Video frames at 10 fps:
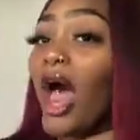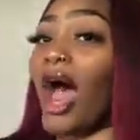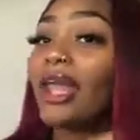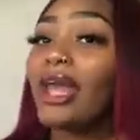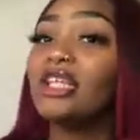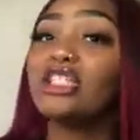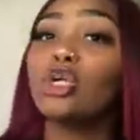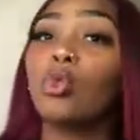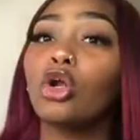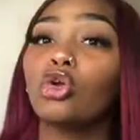I guess the
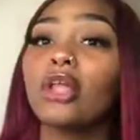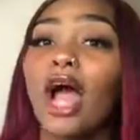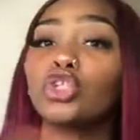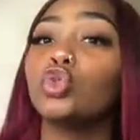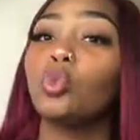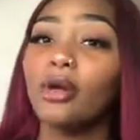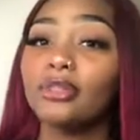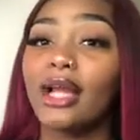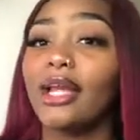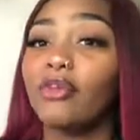one on the actual
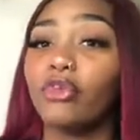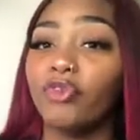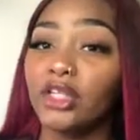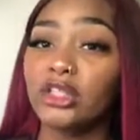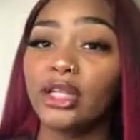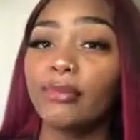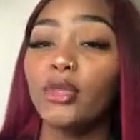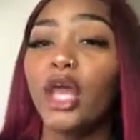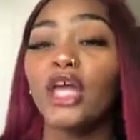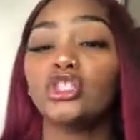website never reached them,
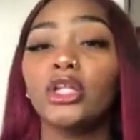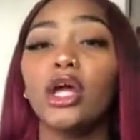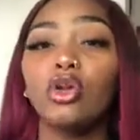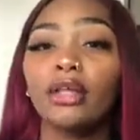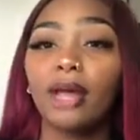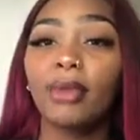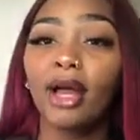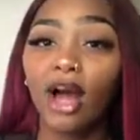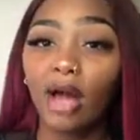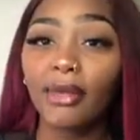and so they only got my
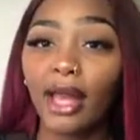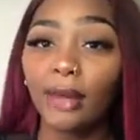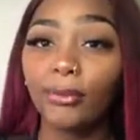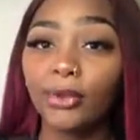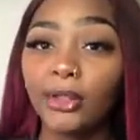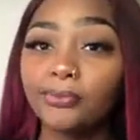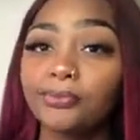Common App one.